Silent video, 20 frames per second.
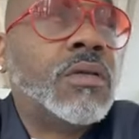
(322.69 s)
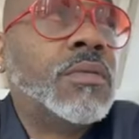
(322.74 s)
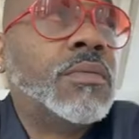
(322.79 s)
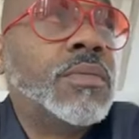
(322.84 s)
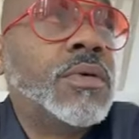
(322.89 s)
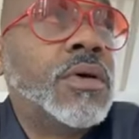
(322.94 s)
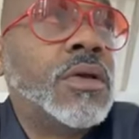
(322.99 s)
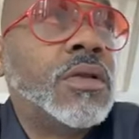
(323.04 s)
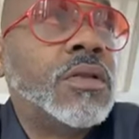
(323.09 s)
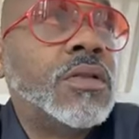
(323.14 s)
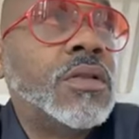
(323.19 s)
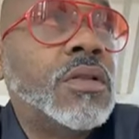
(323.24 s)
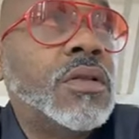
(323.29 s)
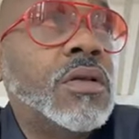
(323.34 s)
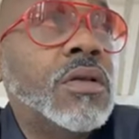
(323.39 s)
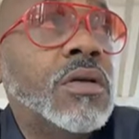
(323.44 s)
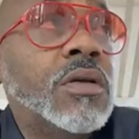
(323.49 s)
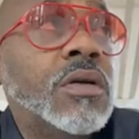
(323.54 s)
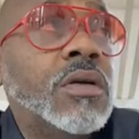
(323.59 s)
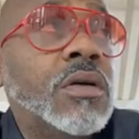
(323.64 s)
But
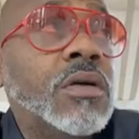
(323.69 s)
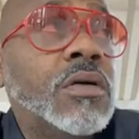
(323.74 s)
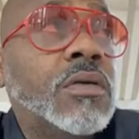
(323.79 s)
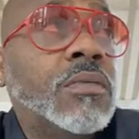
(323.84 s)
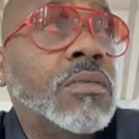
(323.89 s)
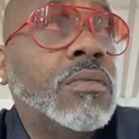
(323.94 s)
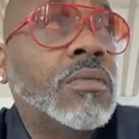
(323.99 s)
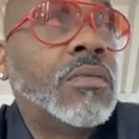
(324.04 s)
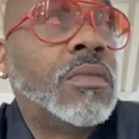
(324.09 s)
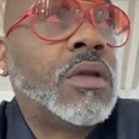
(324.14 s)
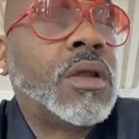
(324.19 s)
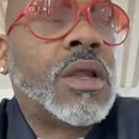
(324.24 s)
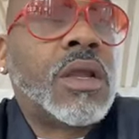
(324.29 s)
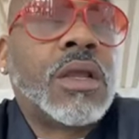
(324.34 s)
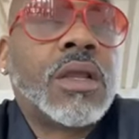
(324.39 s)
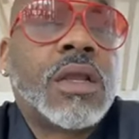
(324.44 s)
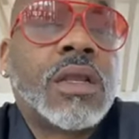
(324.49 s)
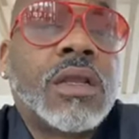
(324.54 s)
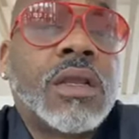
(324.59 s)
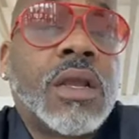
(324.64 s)
um,
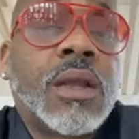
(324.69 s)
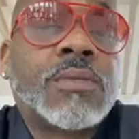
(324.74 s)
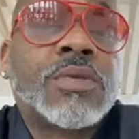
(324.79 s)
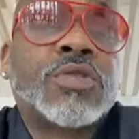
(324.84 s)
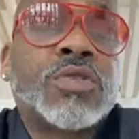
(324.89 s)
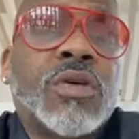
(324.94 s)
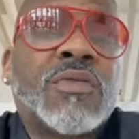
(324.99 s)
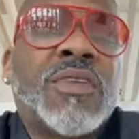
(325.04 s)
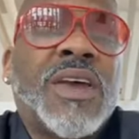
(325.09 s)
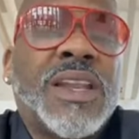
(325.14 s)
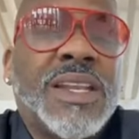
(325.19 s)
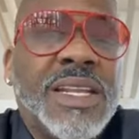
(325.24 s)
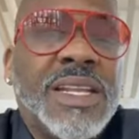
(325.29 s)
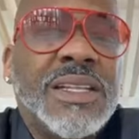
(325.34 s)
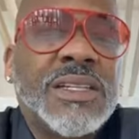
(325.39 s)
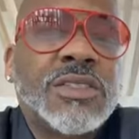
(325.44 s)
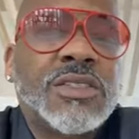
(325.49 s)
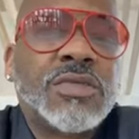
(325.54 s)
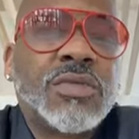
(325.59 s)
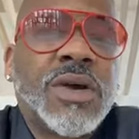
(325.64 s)
I'm sure if I
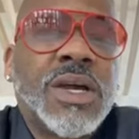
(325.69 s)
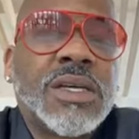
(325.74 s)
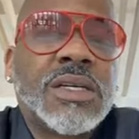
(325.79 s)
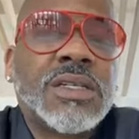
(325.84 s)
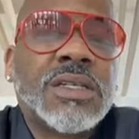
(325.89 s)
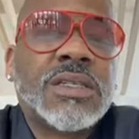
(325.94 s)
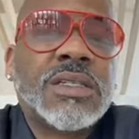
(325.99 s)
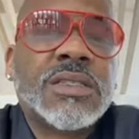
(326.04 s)
needed to, I could.